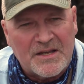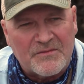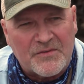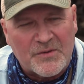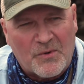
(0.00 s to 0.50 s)

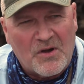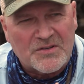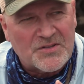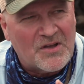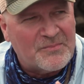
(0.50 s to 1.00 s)
for the wrong
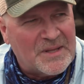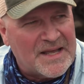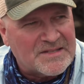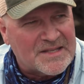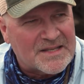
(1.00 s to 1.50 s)
soft
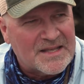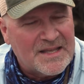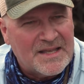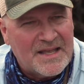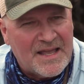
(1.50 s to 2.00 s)
plastic,
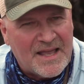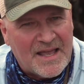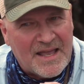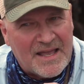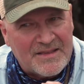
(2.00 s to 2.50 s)

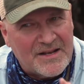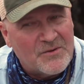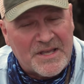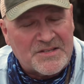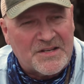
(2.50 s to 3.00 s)
and they
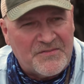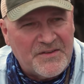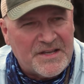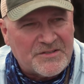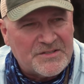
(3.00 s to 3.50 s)
don't catch any
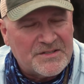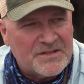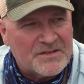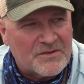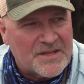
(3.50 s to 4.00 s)
fish,
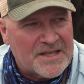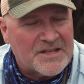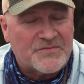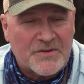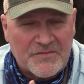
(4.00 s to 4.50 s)
or they
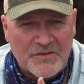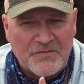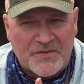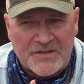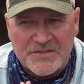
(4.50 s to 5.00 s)
catch very few
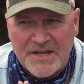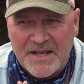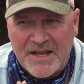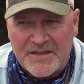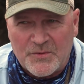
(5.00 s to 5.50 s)
fish.
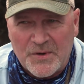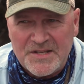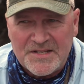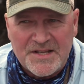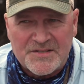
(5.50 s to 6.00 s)
And the
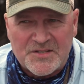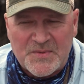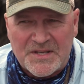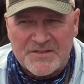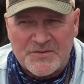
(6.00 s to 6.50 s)
reason is
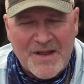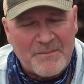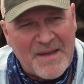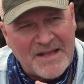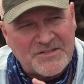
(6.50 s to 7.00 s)
because they're not
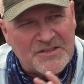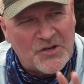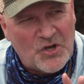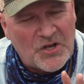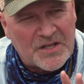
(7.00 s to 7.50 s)
matching the
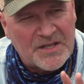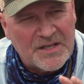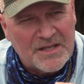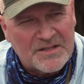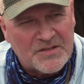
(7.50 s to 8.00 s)
hook
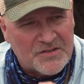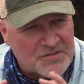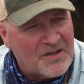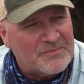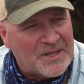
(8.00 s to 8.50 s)
to the
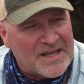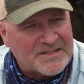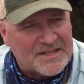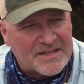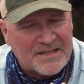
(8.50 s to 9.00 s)
soft
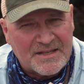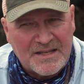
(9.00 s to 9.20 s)
plastic.